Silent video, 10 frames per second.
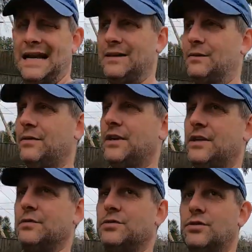I don't
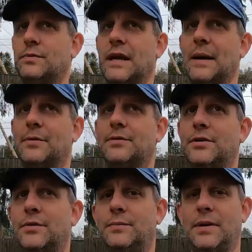think you should be able
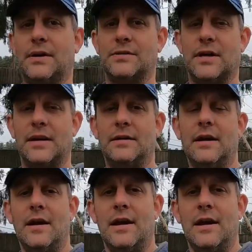to, because I